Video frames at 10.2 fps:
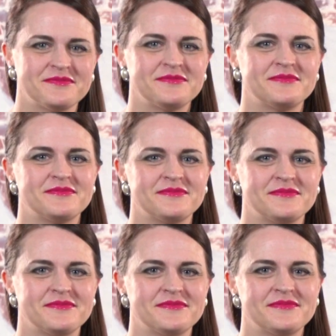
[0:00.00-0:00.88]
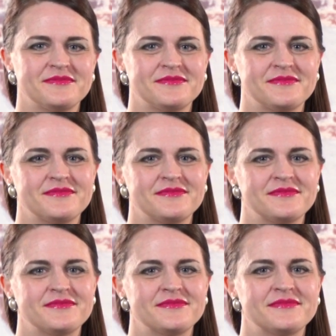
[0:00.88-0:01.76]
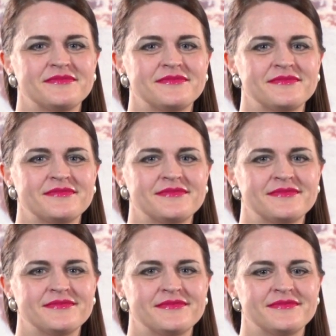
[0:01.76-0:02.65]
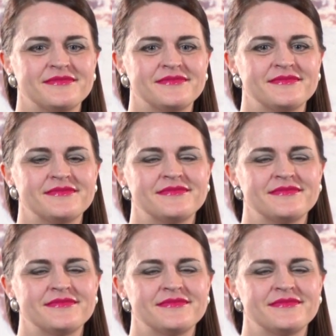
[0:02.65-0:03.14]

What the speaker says: (silent)